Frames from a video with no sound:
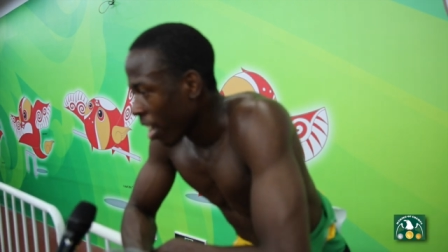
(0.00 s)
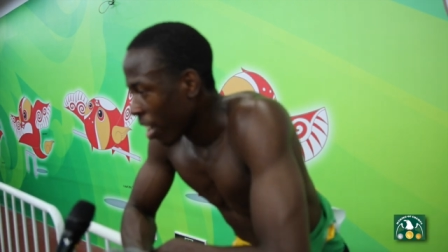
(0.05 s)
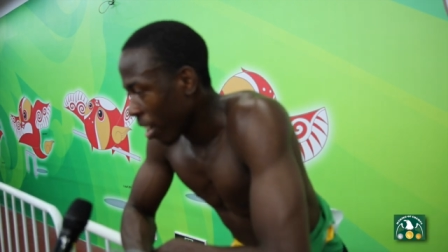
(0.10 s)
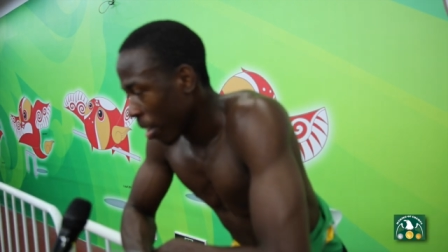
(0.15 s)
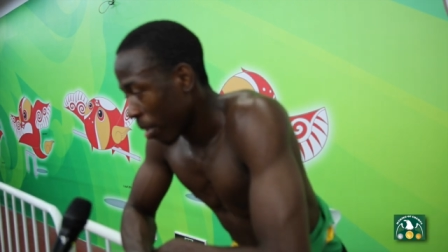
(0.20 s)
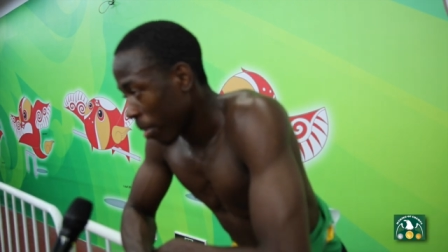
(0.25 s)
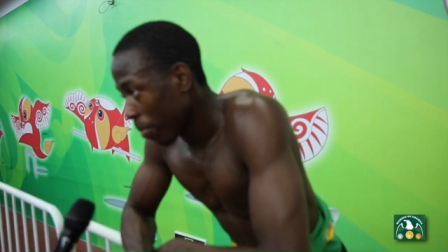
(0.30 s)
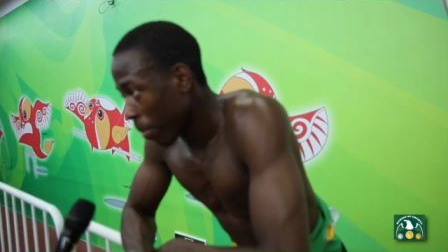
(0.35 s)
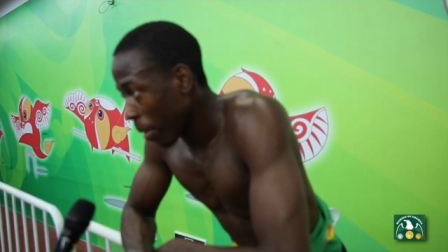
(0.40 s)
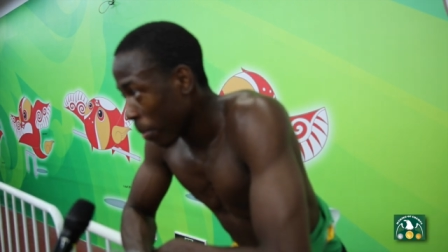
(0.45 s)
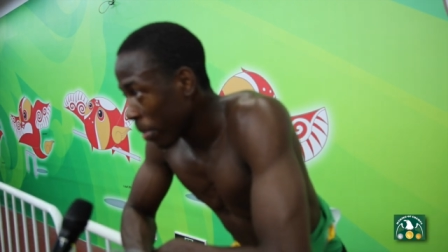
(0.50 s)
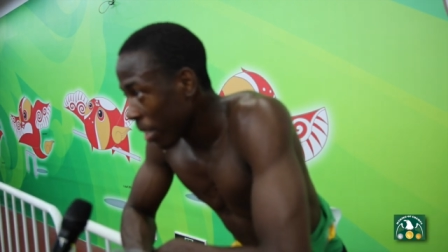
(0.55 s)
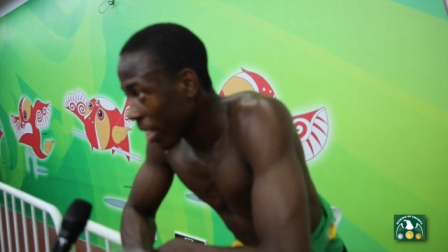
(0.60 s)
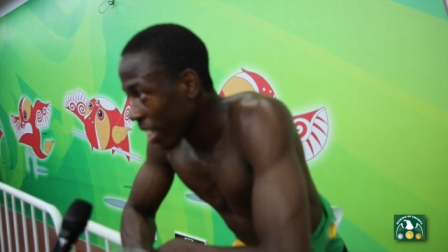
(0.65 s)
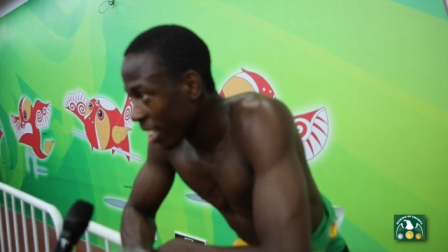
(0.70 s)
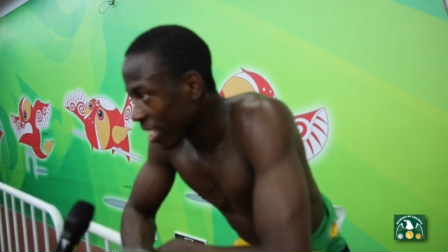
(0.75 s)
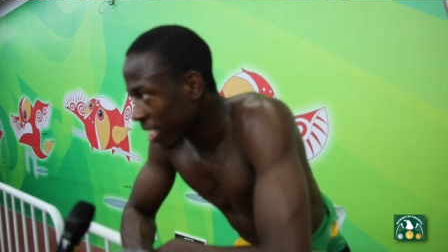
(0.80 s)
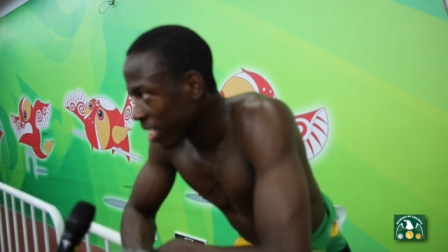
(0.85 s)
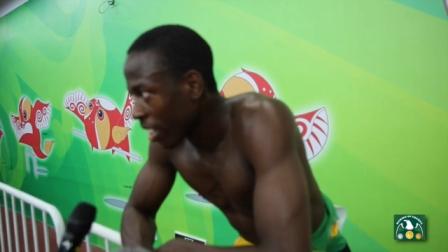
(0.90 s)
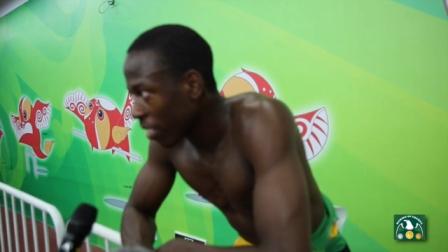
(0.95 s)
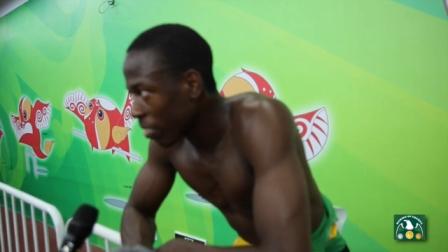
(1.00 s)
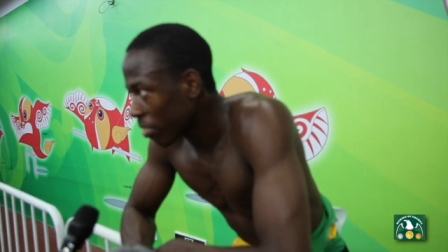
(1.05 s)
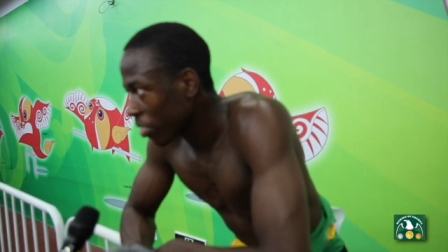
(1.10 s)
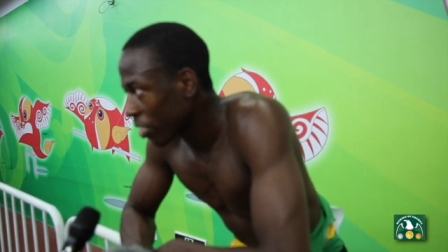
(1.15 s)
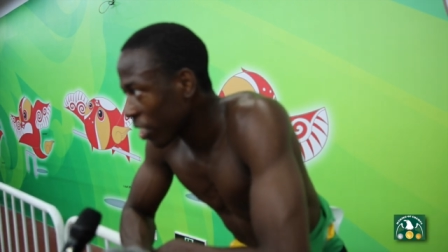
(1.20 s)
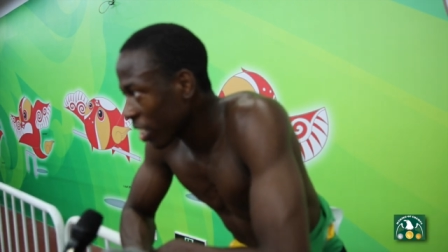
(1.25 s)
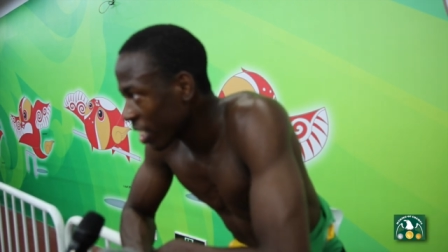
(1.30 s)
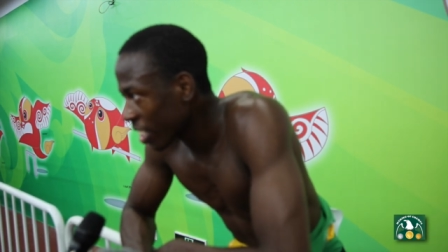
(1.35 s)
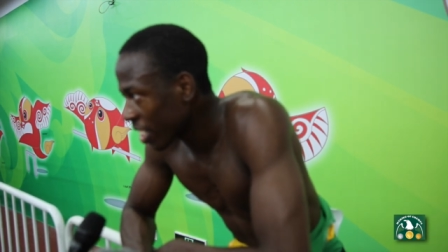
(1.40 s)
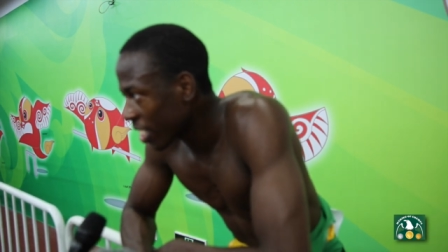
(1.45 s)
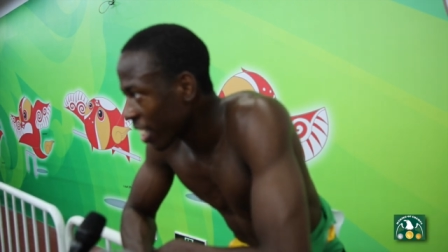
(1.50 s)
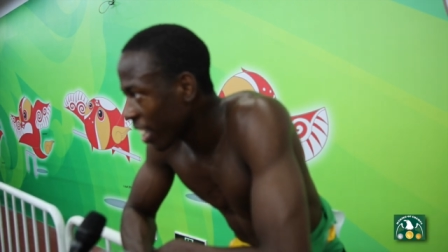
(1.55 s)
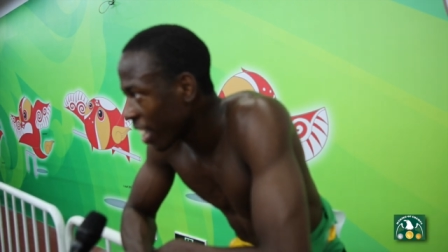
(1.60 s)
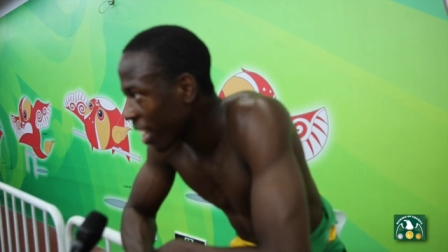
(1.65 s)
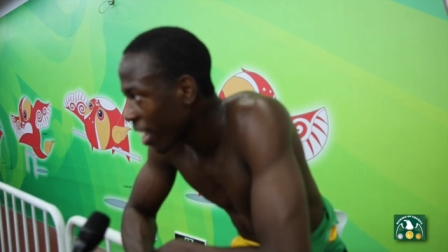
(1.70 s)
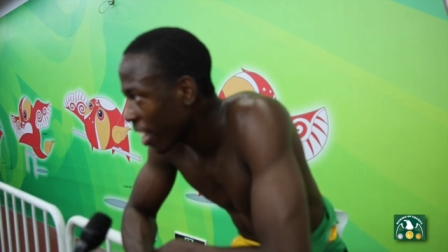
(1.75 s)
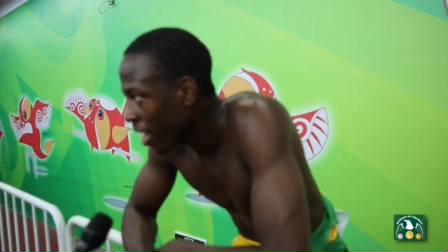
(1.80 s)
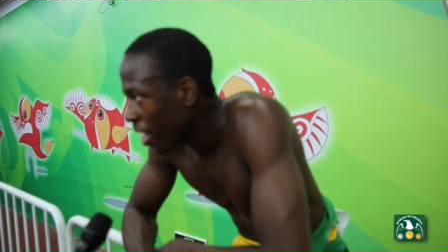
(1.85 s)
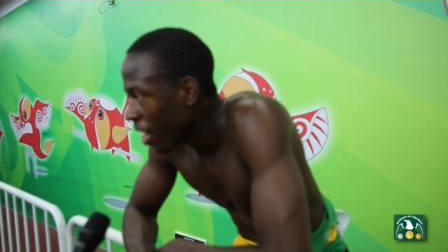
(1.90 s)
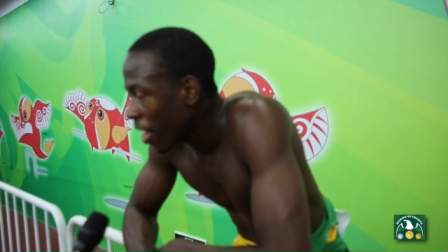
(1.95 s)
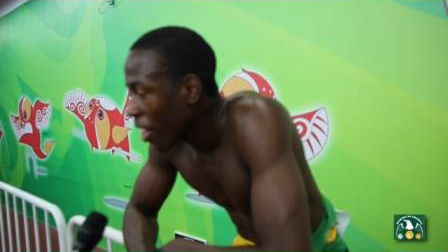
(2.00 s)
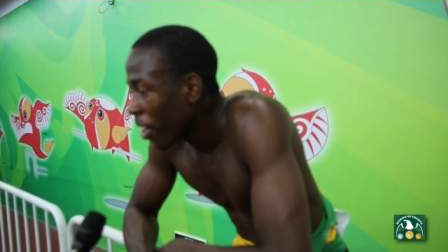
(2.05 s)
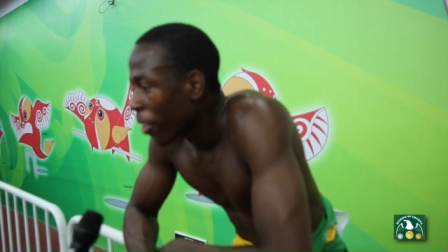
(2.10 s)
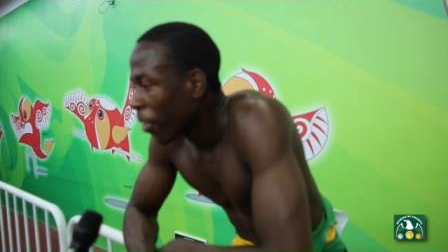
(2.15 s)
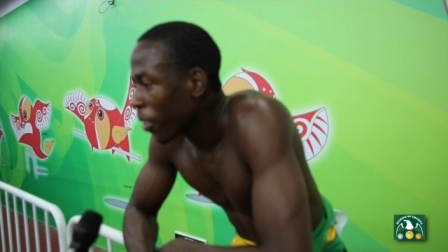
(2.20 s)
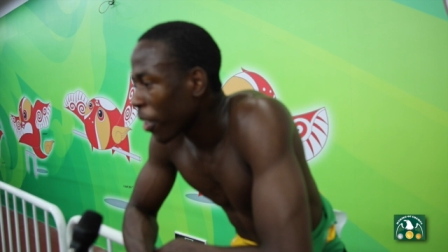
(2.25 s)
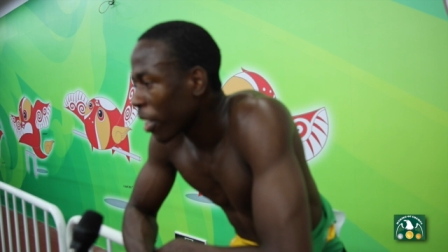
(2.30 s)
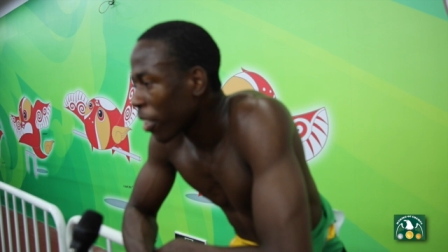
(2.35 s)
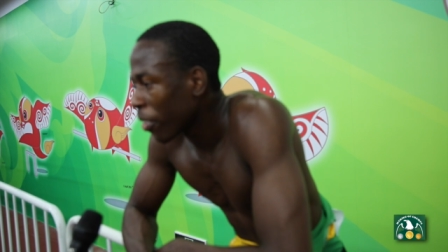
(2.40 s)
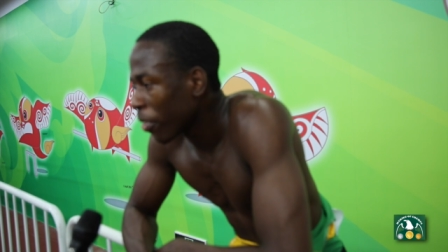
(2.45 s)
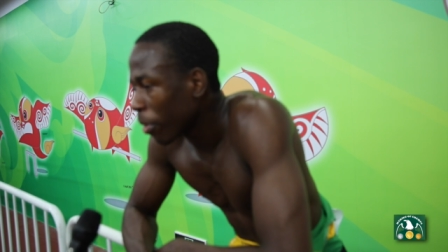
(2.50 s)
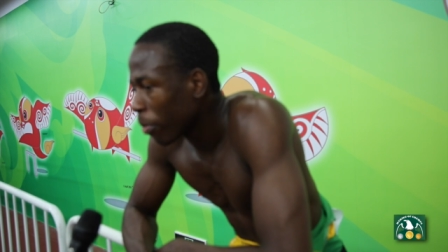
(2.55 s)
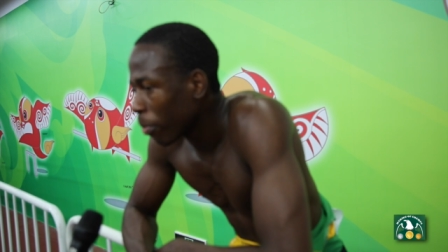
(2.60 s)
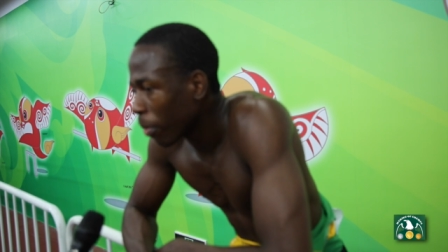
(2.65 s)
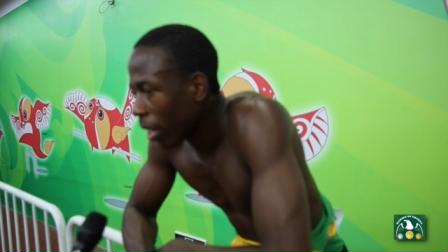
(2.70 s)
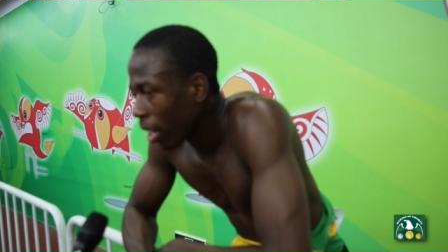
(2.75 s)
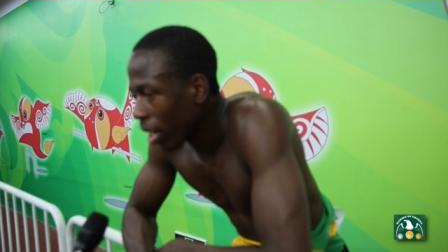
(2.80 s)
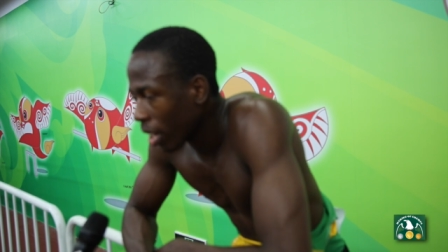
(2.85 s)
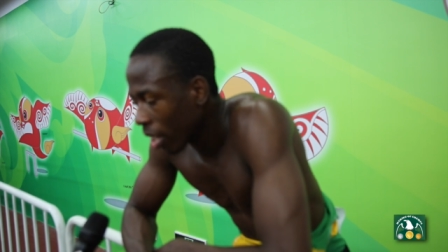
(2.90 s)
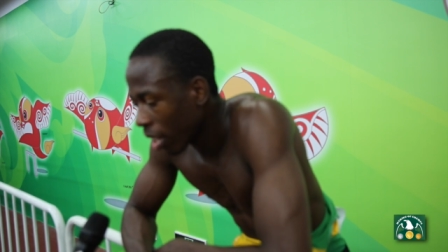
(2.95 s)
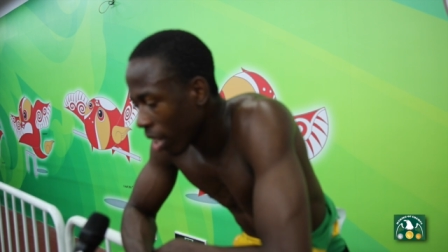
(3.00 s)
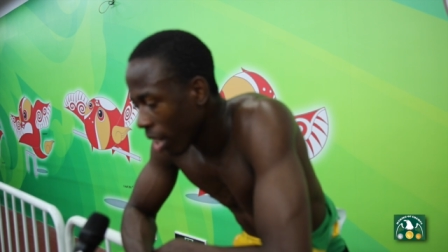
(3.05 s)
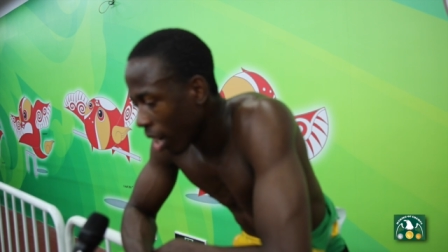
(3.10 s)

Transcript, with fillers: uh, my biggest soft drinks with, with my,